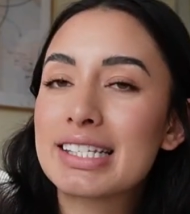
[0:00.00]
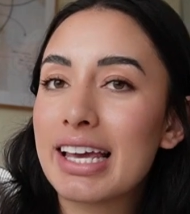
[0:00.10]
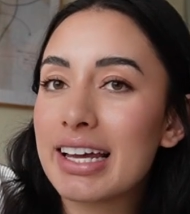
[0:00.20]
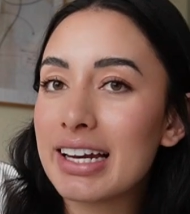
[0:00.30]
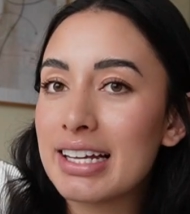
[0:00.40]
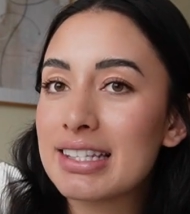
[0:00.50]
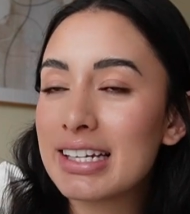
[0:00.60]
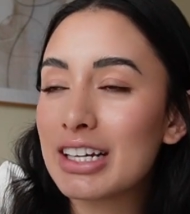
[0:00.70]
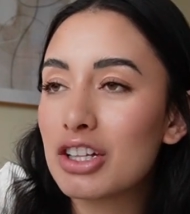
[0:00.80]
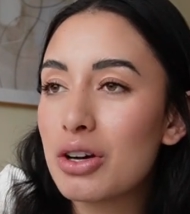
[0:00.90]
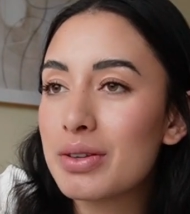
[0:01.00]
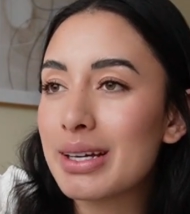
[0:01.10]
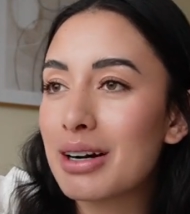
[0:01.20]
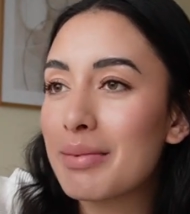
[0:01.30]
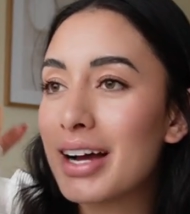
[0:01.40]
Skin Instant Glow
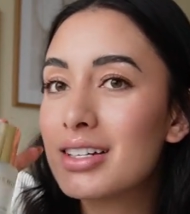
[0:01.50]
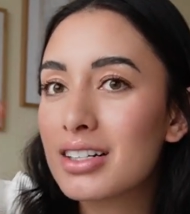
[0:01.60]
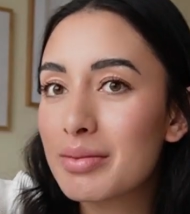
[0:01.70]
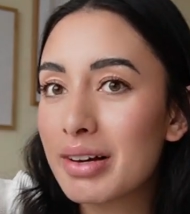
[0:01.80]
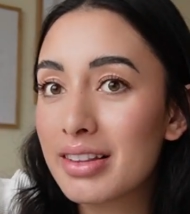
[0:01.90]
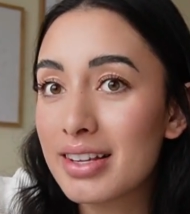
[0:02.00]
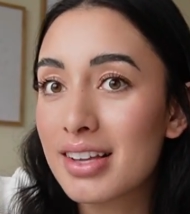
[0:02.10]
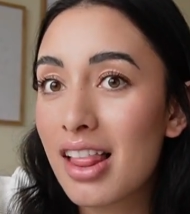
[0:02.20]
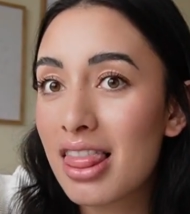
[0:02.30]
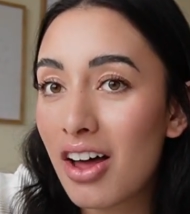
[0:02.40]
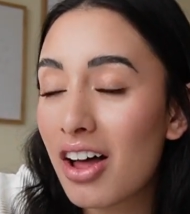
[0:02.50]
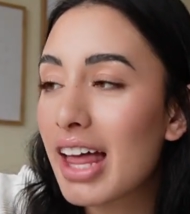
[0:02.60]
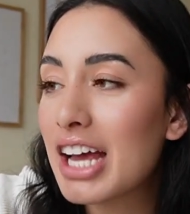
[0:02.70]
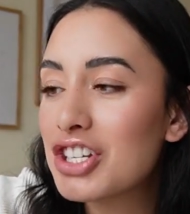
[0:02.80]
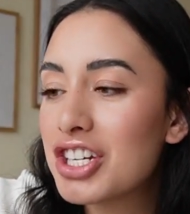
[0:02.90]
Serum. I talked about this a lot
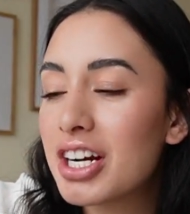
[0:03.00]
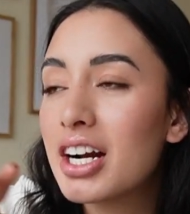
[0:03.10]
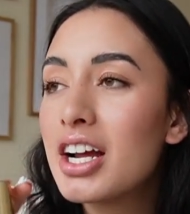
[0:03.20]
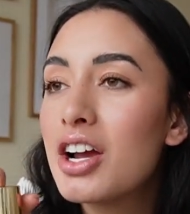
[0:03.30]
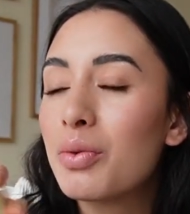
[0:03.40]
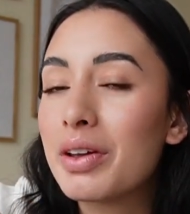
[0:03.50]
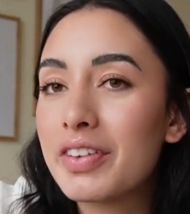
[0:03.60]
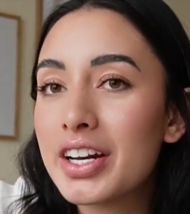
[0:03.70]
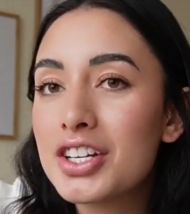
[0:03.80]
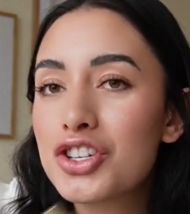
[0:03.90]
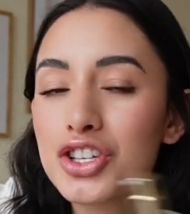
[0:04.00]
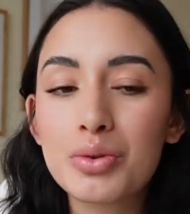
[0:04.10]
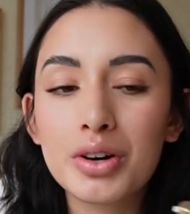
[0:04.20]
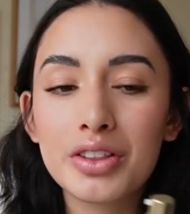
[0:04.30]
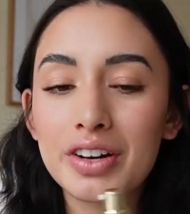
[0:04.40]
last year. We finished
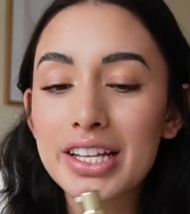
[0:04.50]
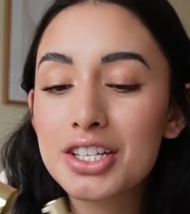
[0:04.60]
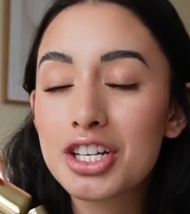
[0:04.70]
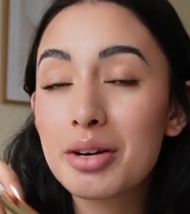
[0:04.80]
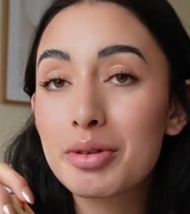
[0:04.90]
2 or 3 this year